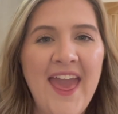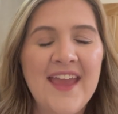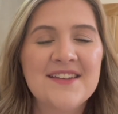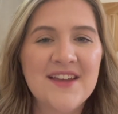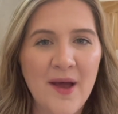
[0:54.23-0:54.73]
a
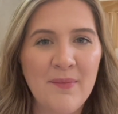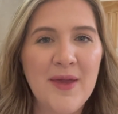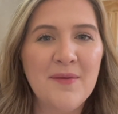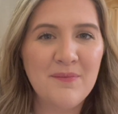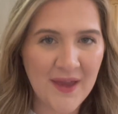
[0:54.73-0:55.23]

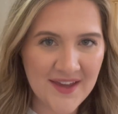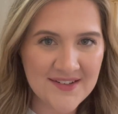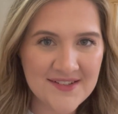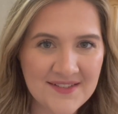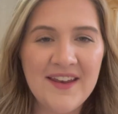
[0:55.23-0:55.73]
tummy
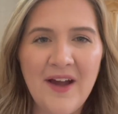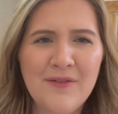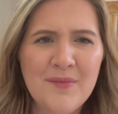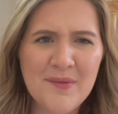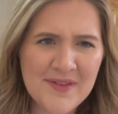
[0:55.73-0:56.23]
band. Now,
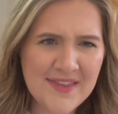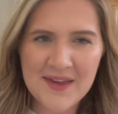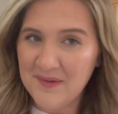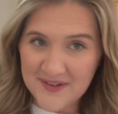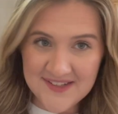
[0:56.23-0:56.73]
you might be
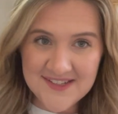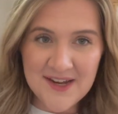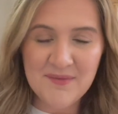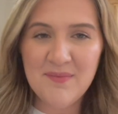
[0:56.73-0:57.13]
thinking, what is a tummy